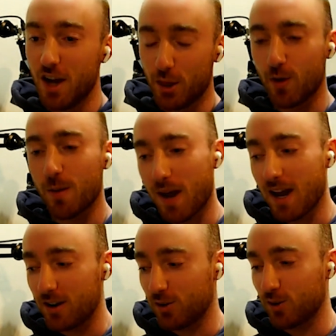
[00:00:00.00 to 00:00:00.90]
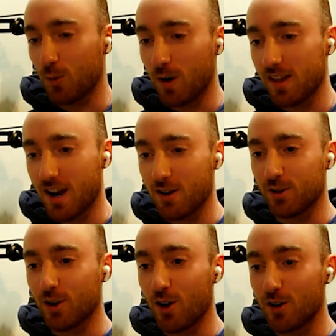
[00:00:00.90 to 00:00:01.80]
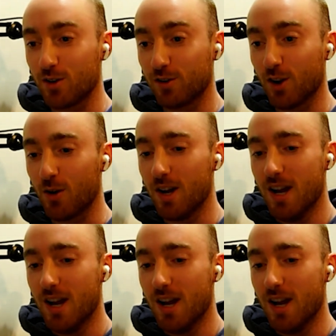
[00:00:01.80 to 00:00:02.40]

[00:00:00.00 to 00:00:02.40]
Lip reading: 3 payouts, $20,000. So